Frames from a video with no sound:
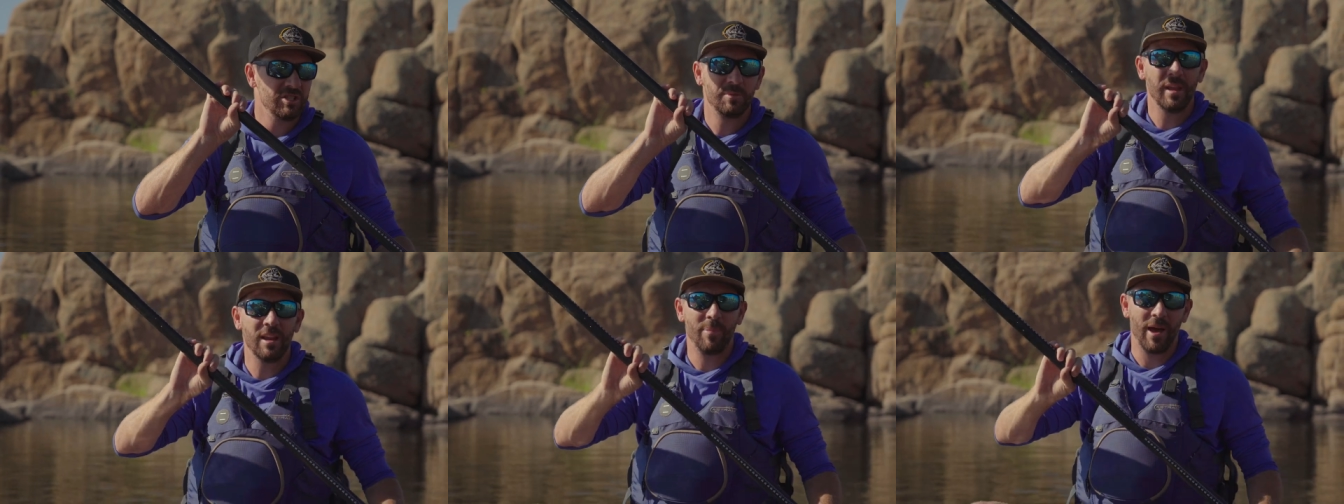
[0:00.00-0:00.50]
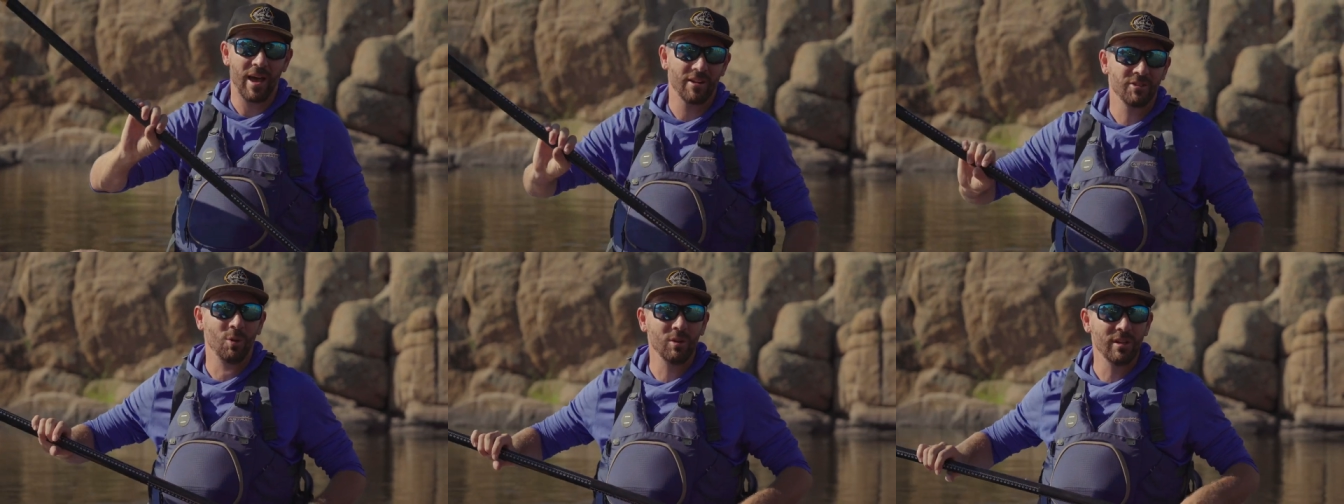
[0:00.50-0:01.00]
Speaking of
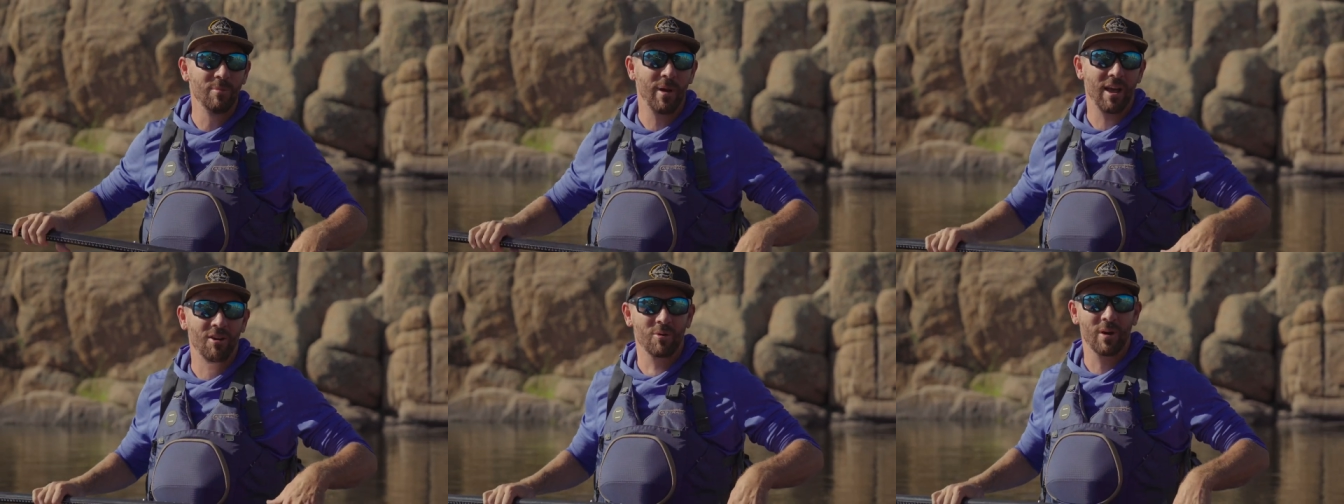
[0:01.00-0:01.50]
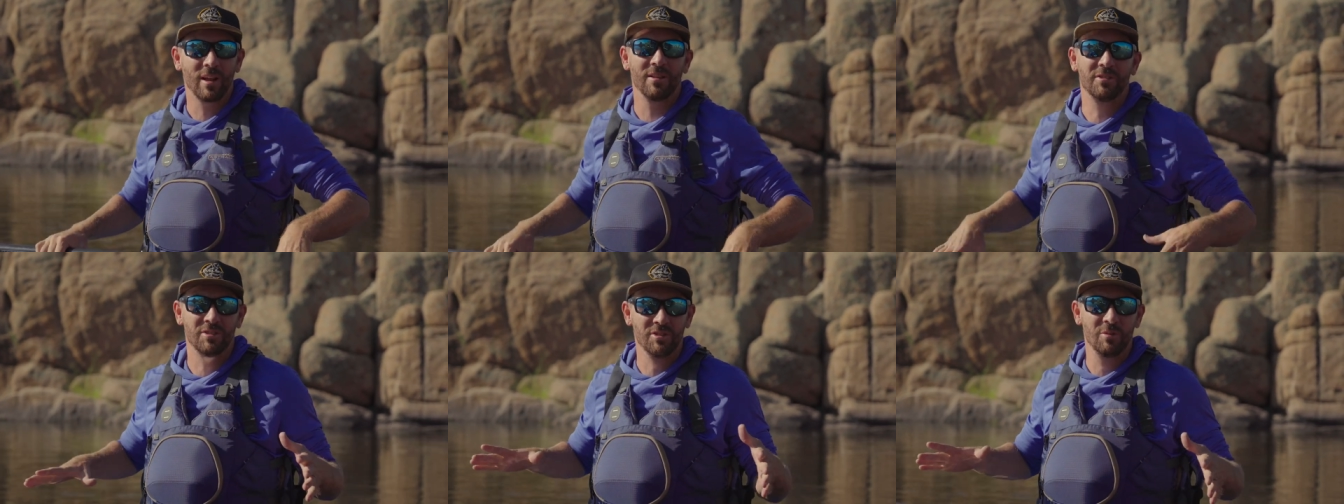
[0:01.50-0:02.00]
paddles, holding your paddle correctly
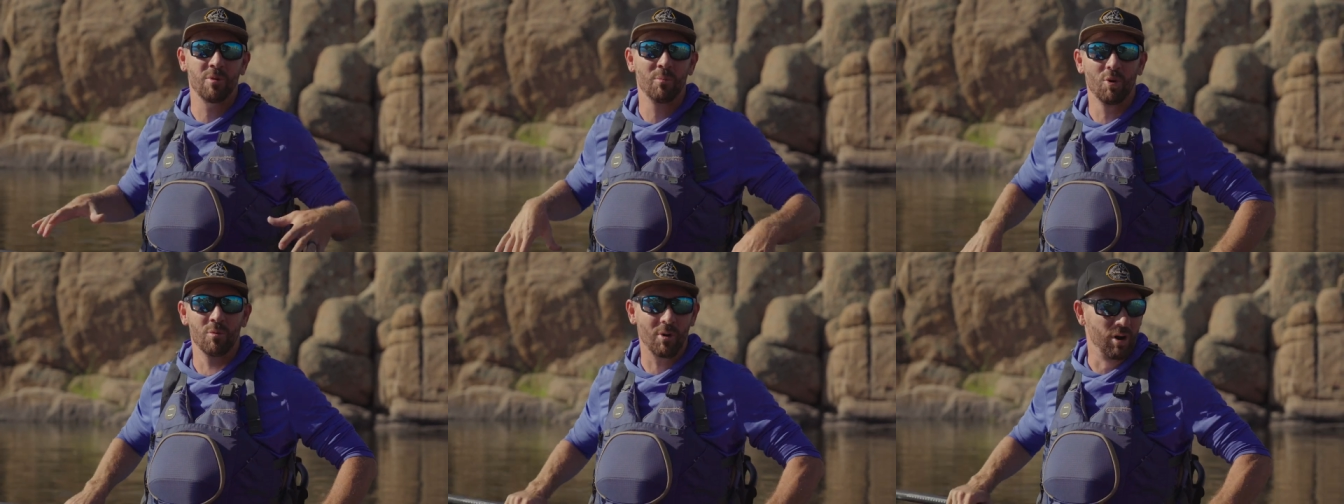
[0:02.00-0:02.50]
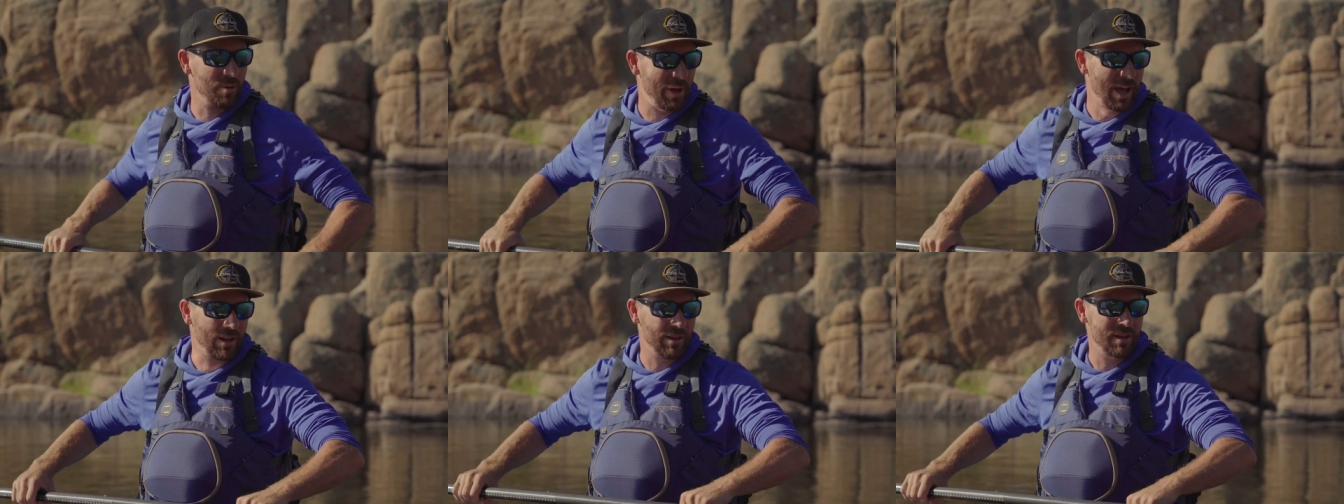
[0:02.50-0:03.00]
is a super important part of
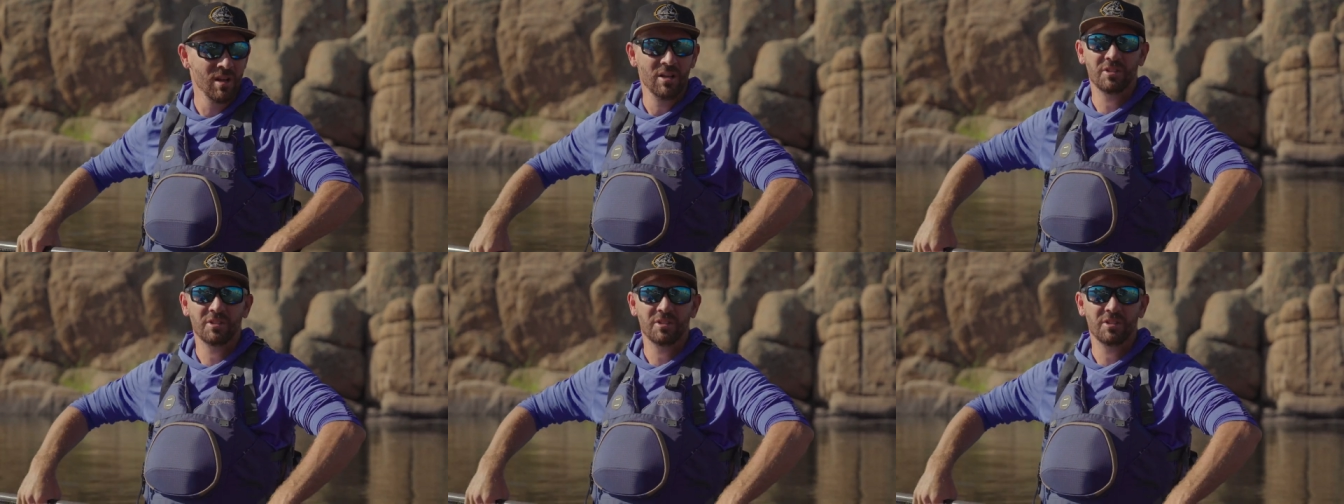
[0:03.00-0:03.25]
paddling.